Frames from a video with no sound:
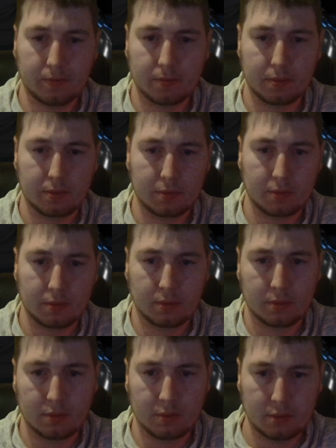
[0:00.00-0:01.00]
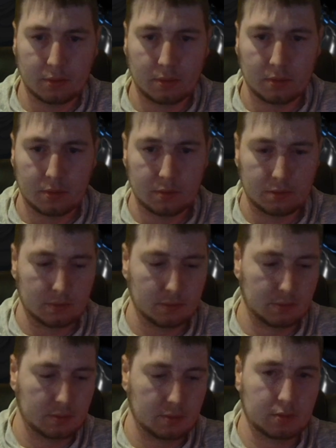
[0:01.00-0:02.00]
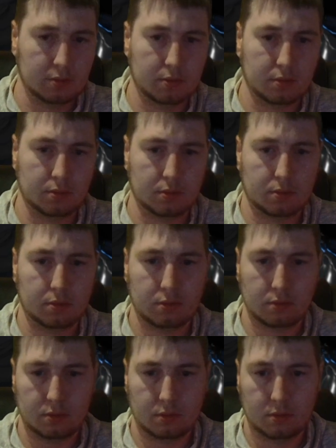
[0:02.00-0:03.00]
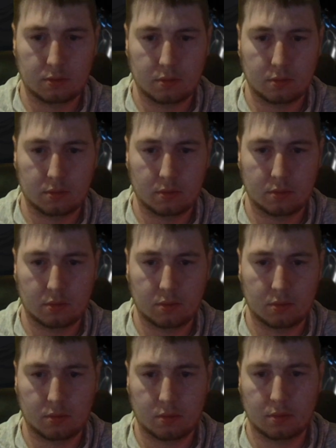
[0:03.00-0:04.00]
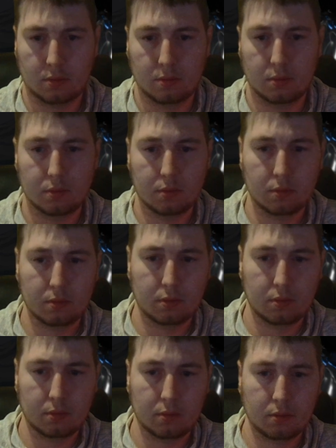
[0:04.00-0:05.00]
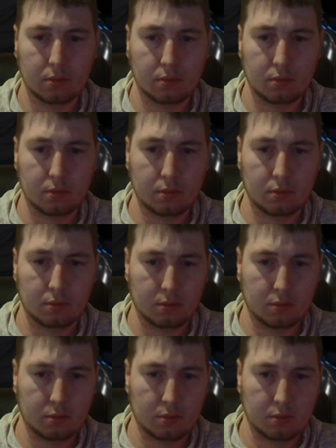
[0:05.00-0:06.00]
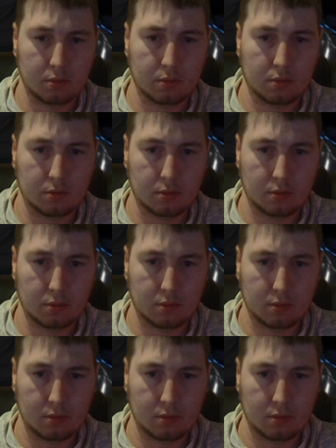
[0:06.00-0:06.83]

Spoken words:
(silence)